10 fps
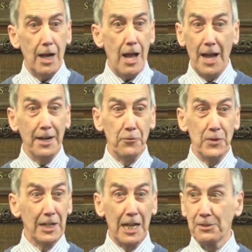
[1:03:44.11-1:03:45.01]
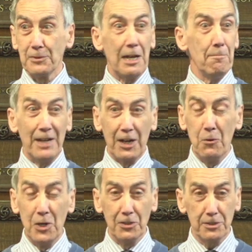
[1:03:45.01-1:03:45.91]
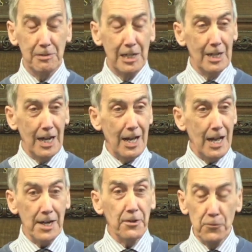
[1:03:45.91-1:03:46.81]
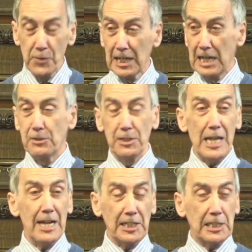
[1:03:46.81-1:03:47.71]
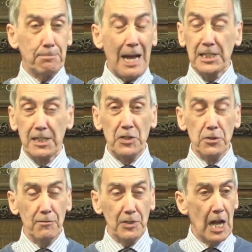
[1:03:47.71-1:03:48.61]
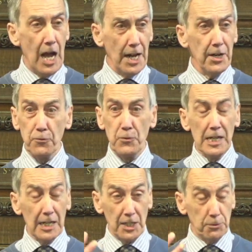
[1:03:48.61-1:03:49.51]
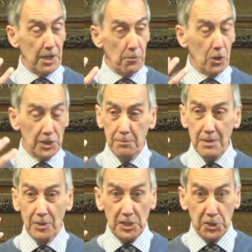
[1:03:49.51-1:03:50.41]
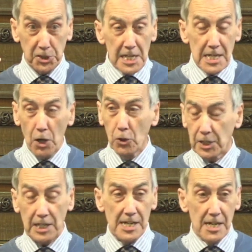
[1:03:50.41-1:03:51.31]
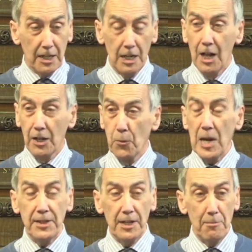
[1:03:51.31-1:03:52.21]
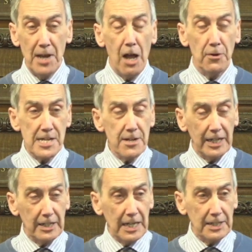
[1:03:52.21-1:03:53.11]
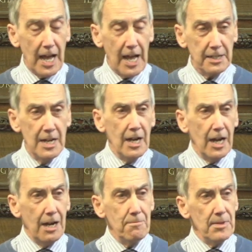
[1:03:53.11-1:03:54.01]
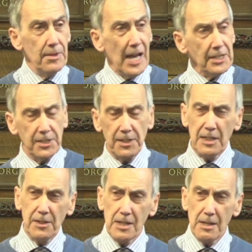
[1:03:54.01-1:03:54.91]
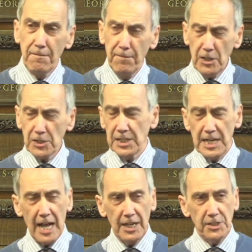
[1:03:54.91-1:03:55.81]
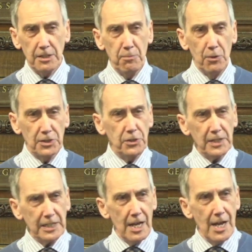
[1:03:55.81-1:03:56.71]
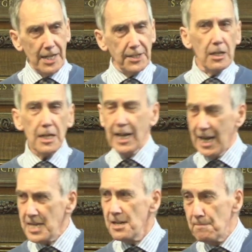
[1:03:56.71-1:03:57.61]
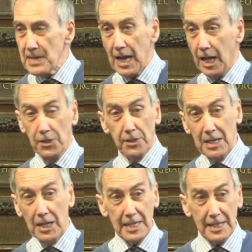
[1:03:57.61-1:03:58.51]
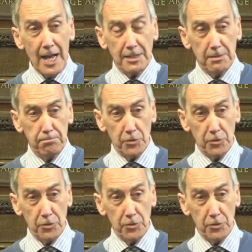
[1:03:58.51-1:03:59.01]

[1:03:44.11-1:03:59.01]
I, I didn't realize it was that big a world. I didn't realize that that expansive a universe. I didn't realize what it was to be able to see or to hear the way that I'm now hearing like that. Um, that's the, the first analogy that Paul is using. It's going to kind of be a little bit like that.